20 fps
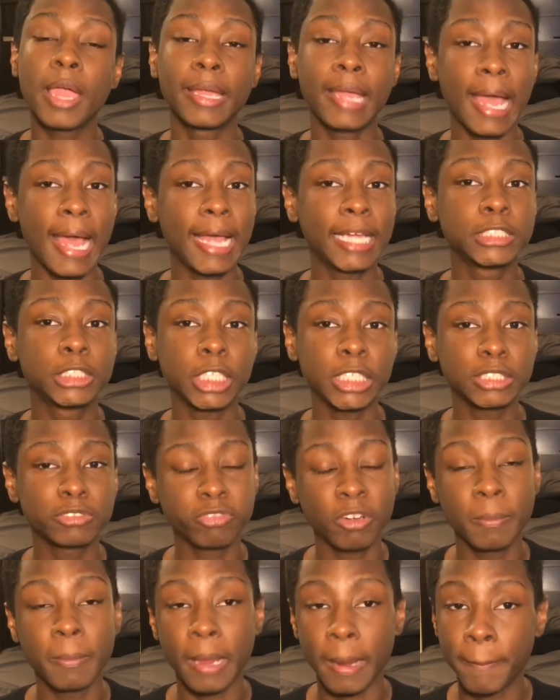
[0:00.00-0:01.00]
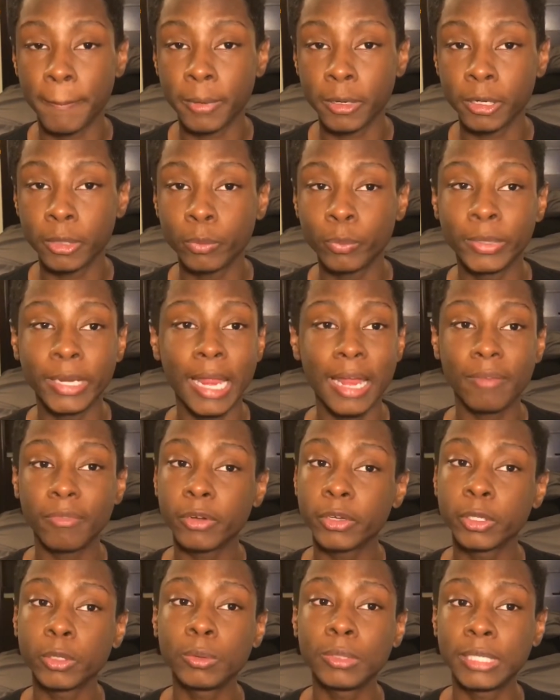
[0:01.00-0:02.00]
guys, just remember,
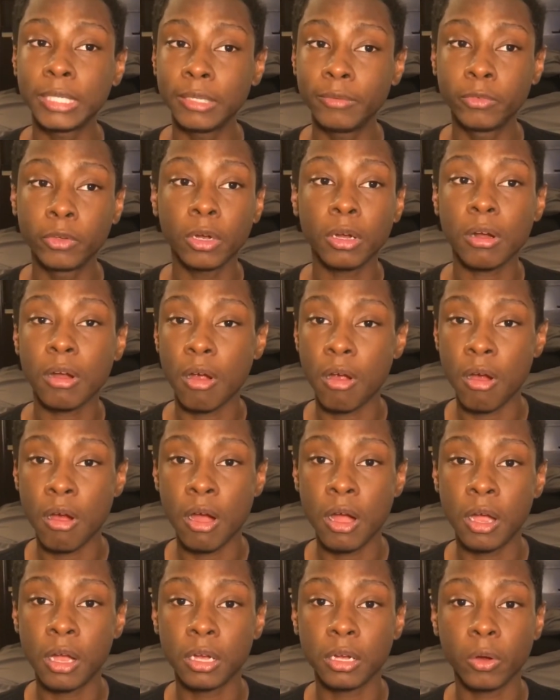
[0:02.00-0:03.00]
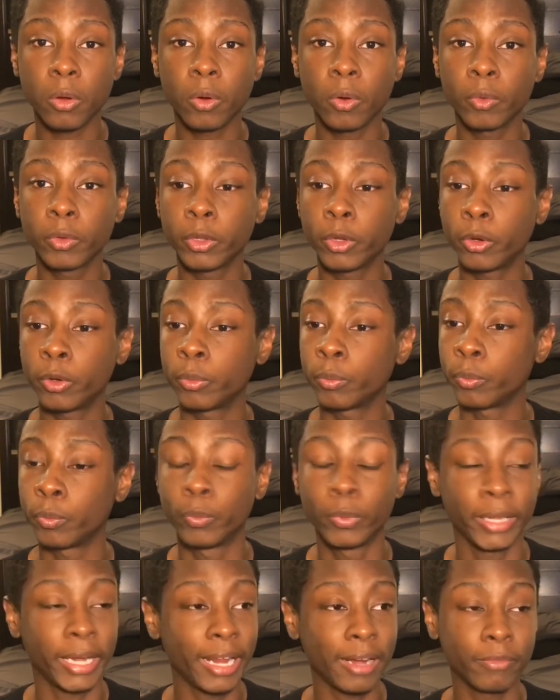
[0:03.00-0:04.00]
whenever you leave your car or your
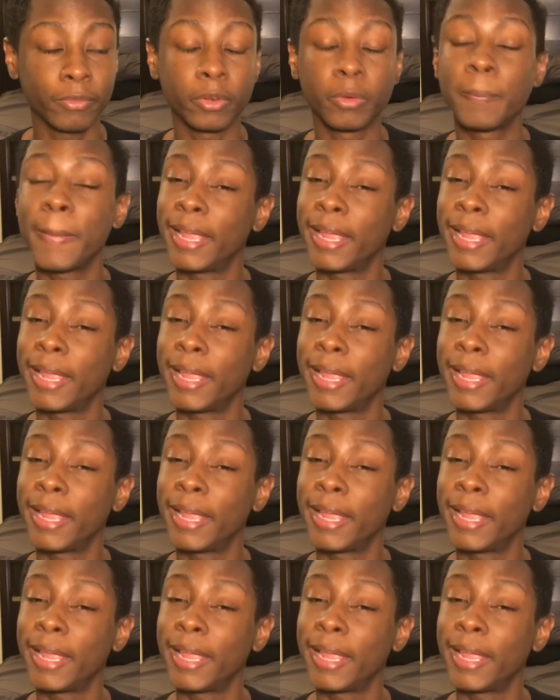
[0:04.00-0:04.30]
whatever,